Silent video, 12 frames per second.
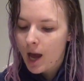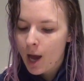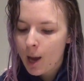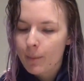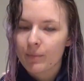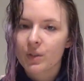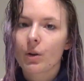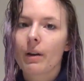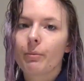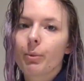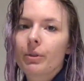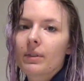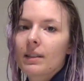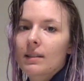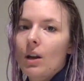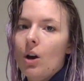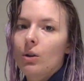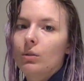Um, so I've put
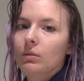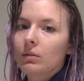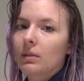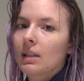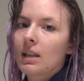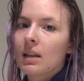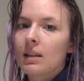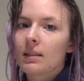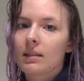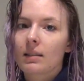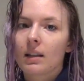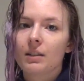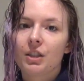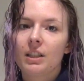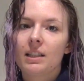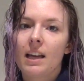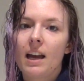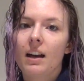this old
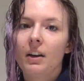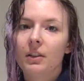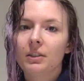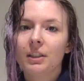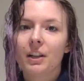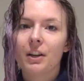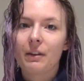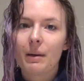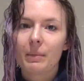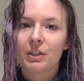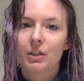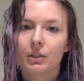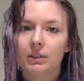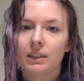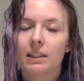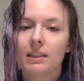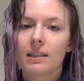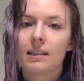scungy towel around my
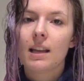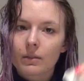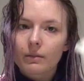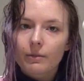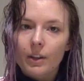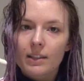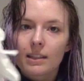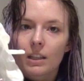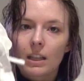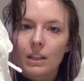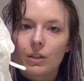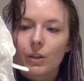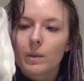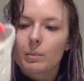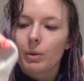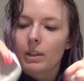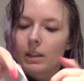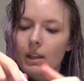shoulders. First thing you need to do is
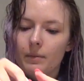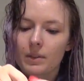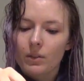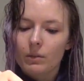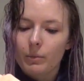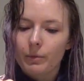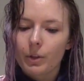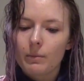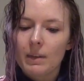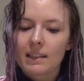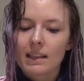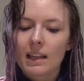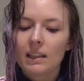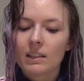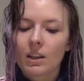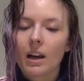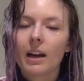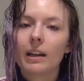put your gloves on. Before you mix any
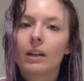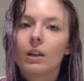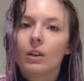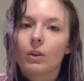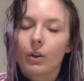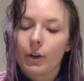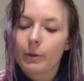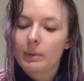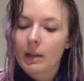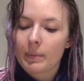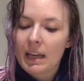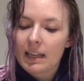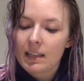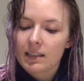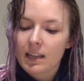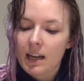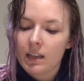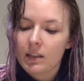dye or open up any
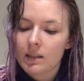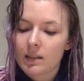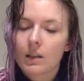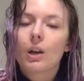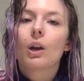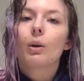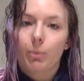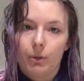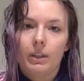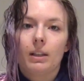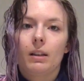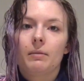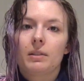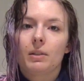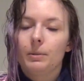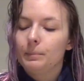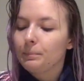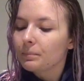containers, put your gloves
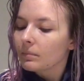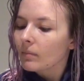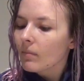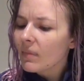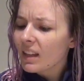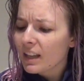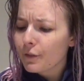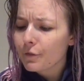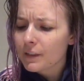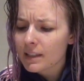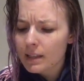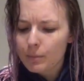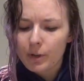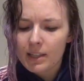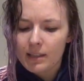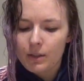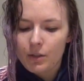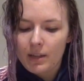on. If for some
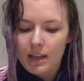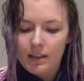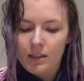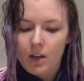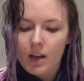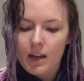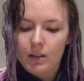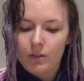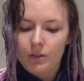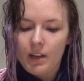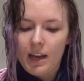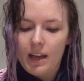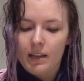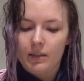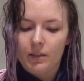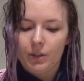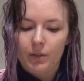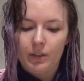reason you get dye on your
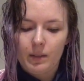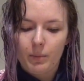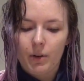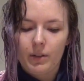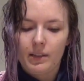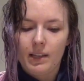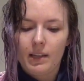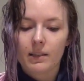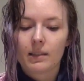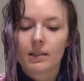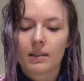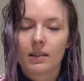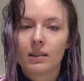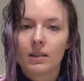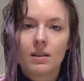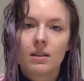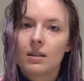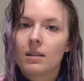hands during this process,
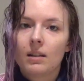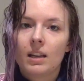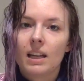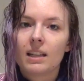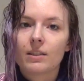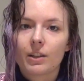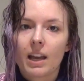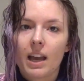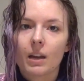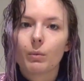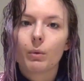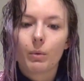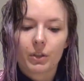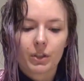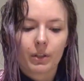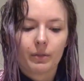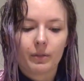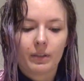it's okay, we'll wash
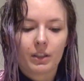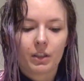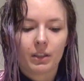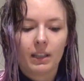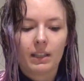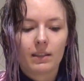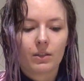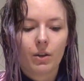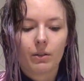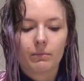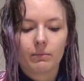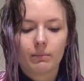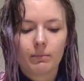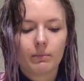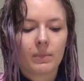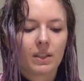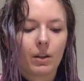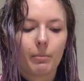off eventually. It's not,
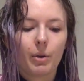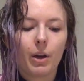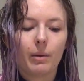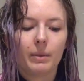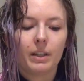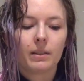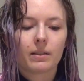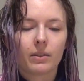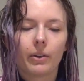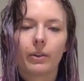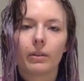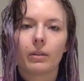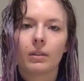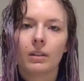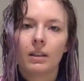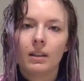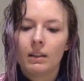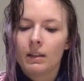it's not permanent, so
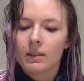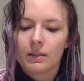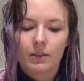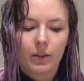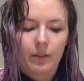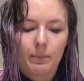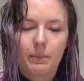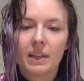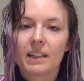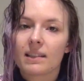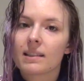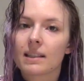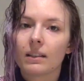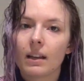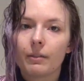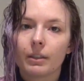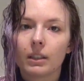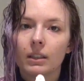it's not the biggest deal
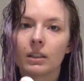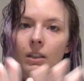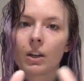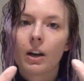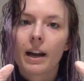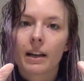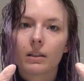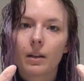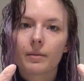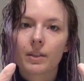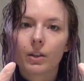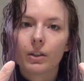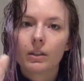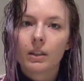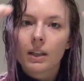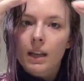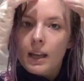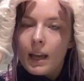ever. All right, gloves on.